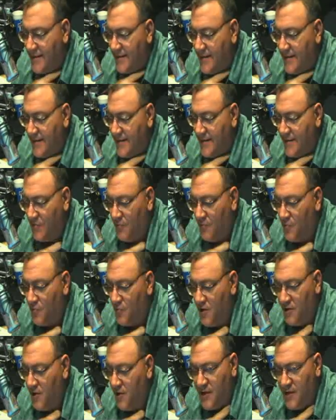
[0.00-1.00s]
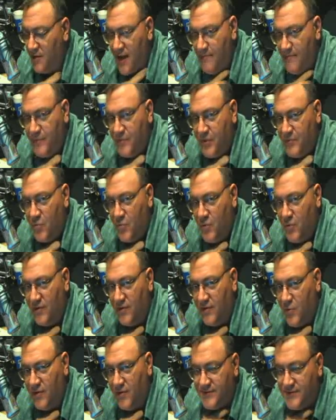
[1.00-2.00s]
then we'll uh, we'll
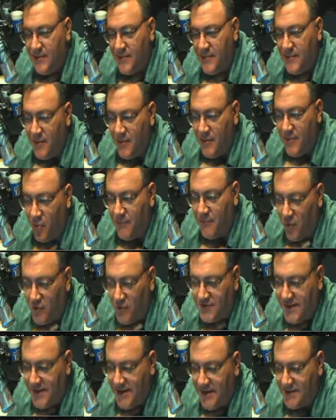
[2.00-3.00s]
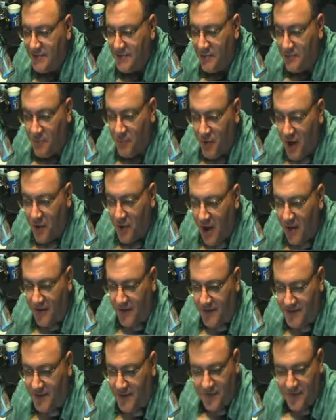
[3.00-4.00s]
give some of the proceeds of the
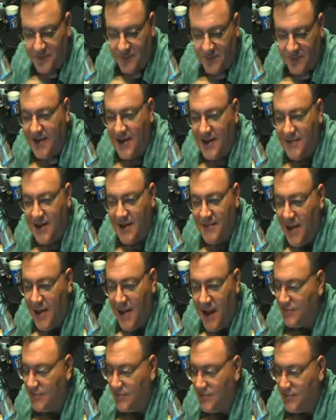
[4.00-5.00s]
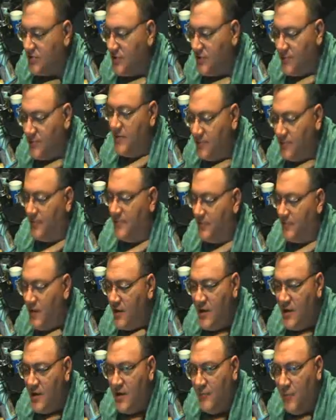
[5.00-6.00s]
profits from selling Bibles to your people.
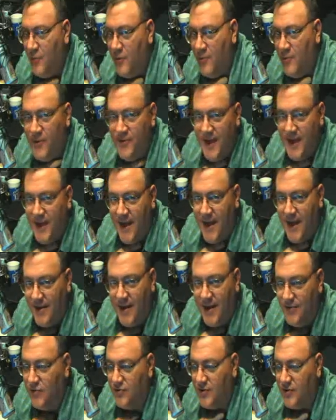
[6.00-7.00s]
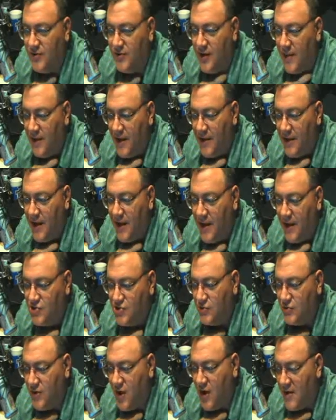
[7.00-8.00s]
We'll put that in your
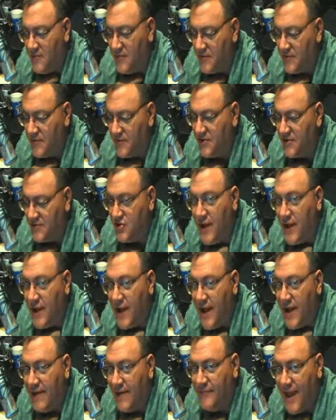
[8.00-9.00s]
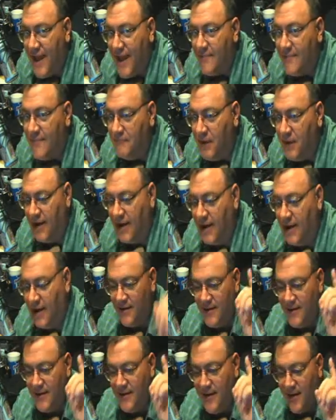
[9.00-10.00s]
denominational coffers, and you'll have that money.
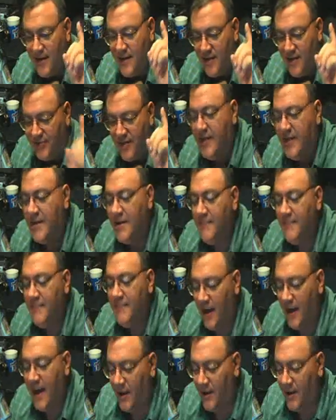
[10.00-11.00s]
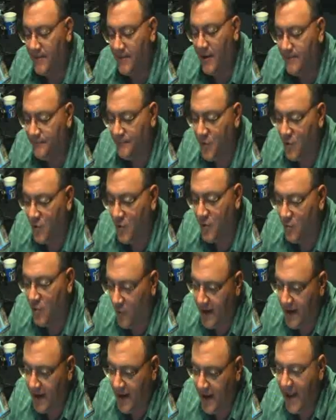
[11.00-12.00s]
Think about
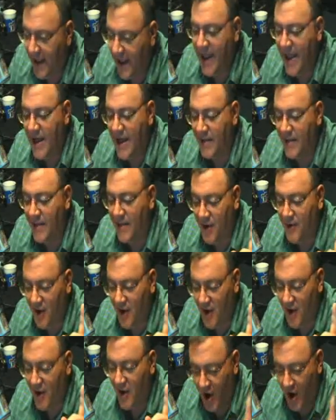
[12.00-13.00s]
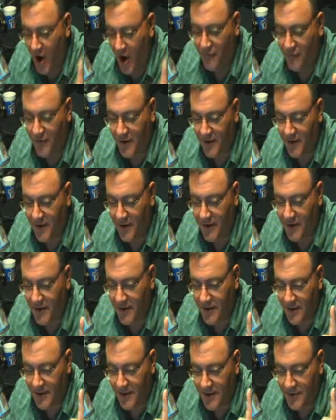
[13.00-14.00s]
what Ahab offered
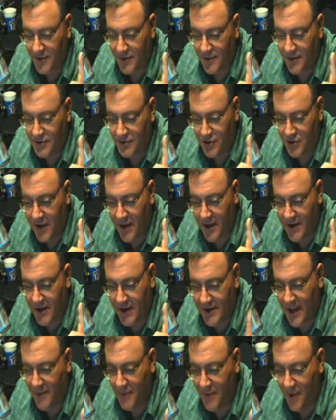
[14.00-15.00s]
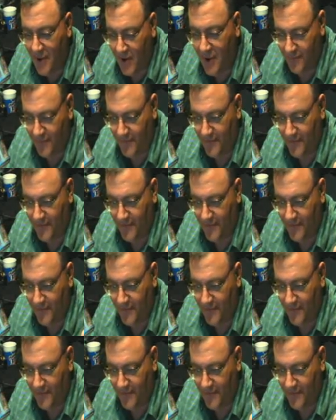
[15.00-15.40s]
to uh, Naboth.